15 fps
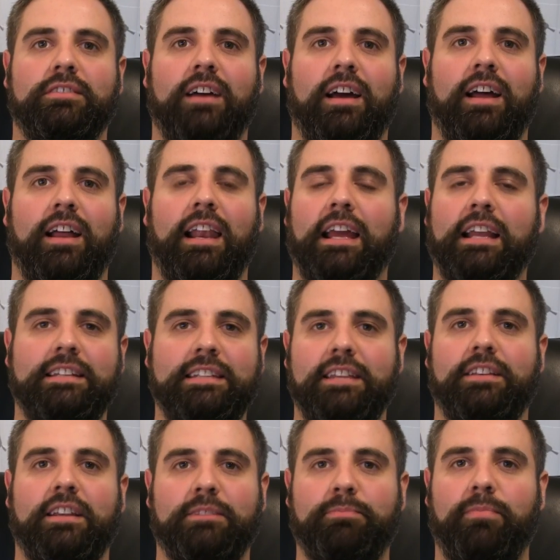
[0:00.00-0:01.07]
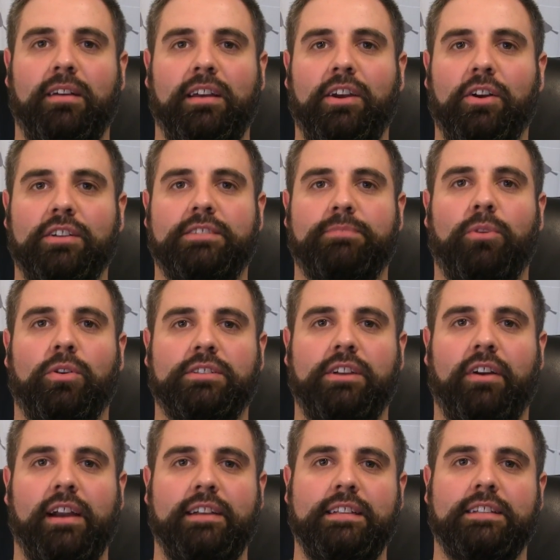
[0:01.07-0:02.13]
like a Sports
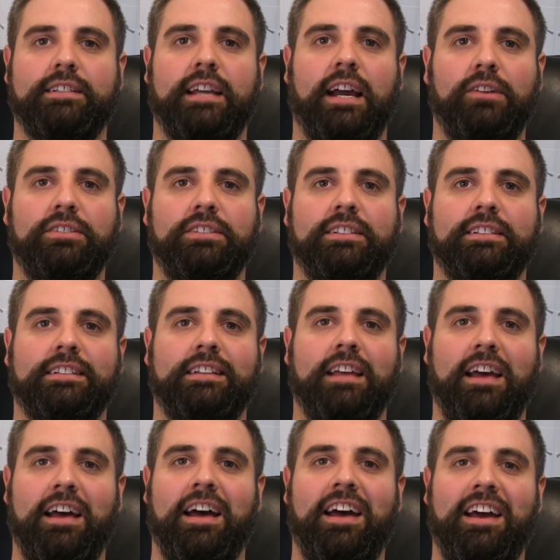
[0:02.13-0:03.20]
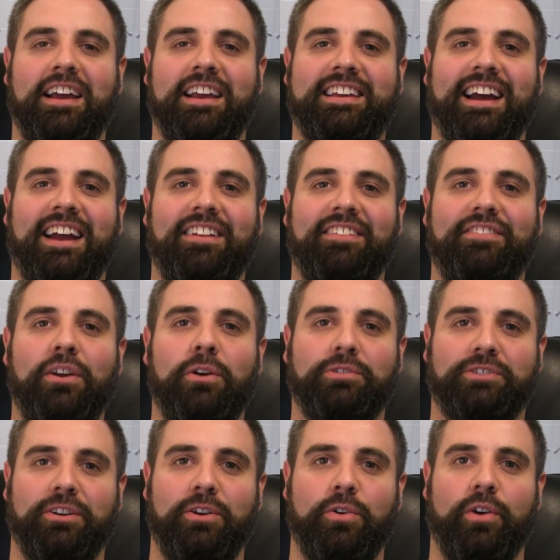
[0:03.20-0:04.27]
Direct discount kind of
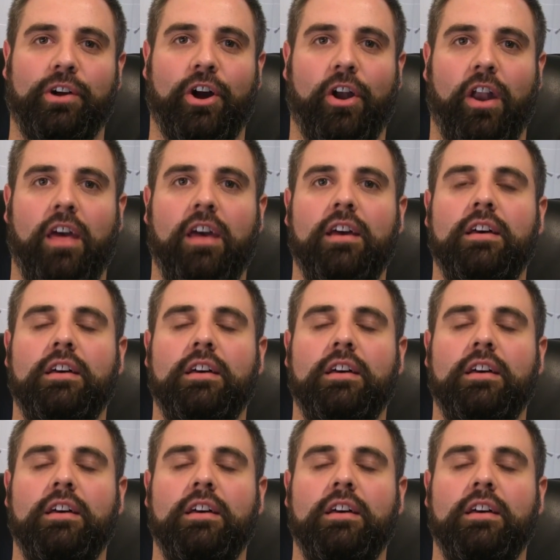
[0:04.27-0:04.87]
notion going on.